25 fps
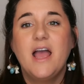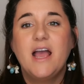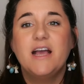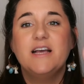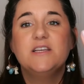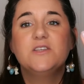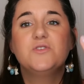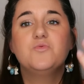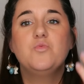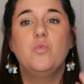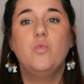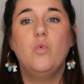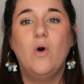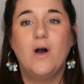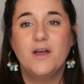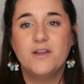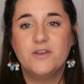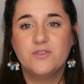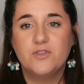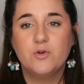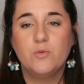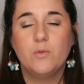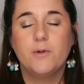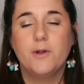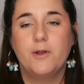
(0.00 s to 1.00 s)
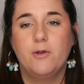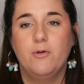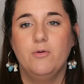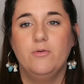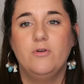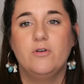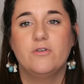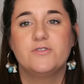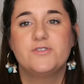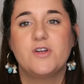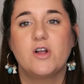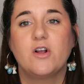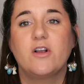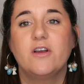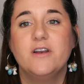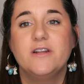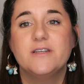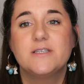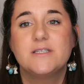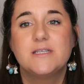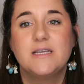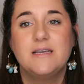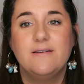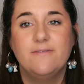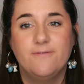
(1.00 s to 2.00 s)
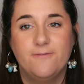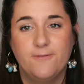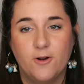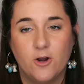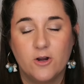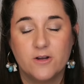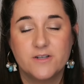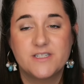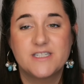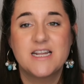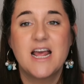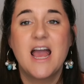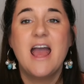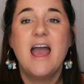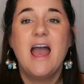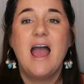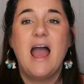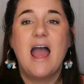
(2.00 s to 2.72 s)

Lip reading: is what the recruiters are going to see first.